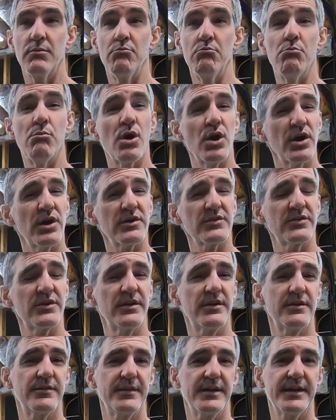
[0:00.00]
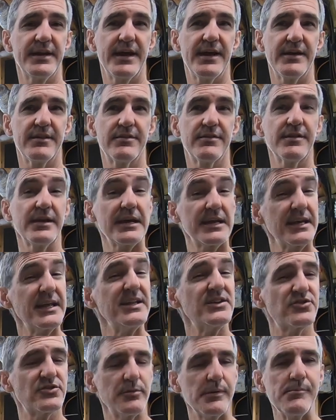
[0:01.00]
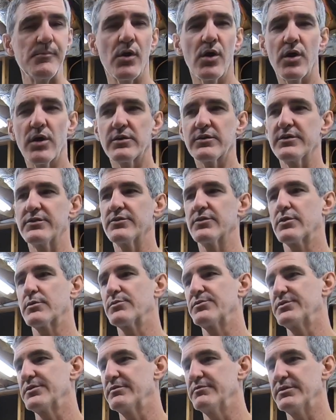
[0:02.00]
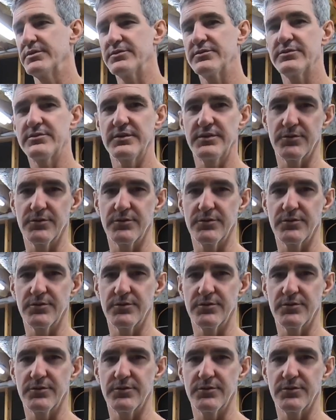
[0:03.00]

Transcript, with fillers: marked that I think needs to be marked in terms of its